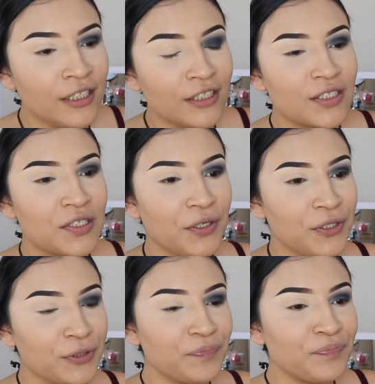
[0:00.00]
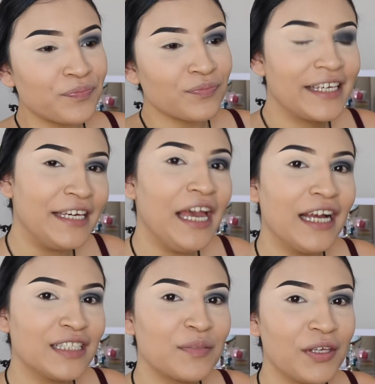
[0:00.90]
So he
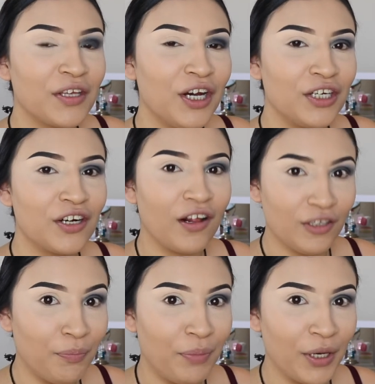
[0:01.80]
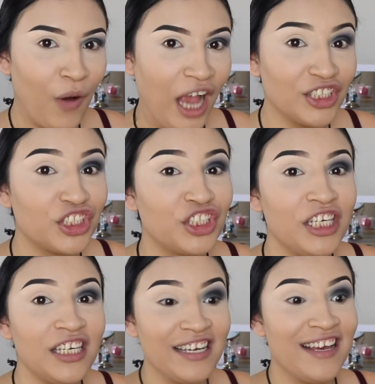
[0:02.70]
hands me the $100 bill and
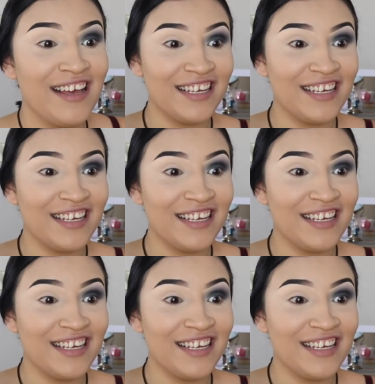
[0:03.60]
she